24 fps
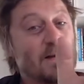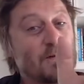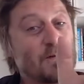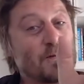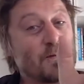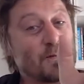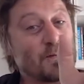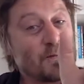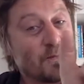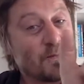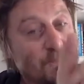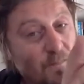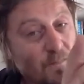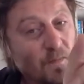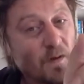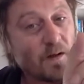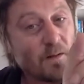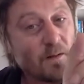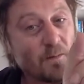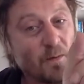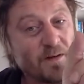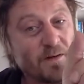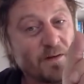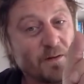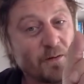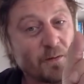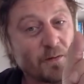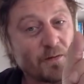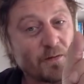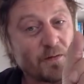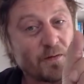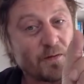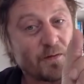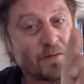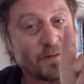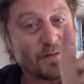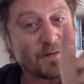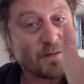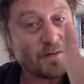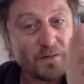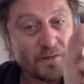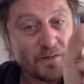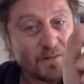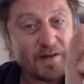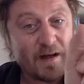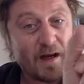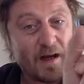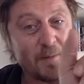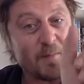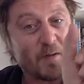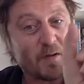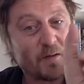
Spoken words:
to reduce the time,